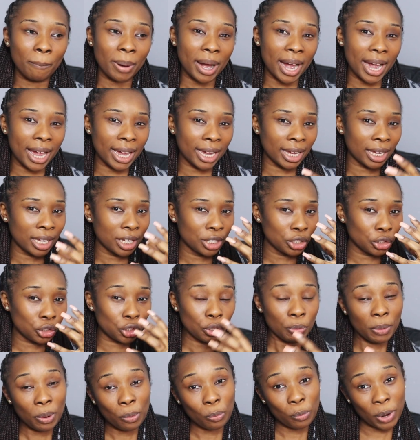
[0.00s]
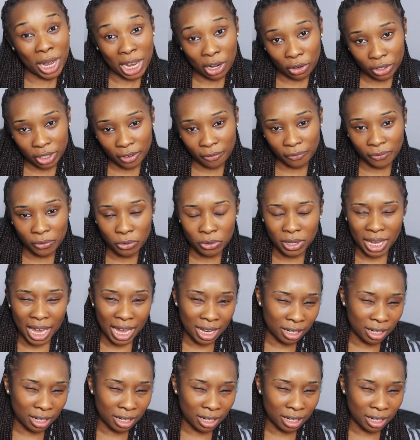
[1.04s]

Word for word: by doing well on the food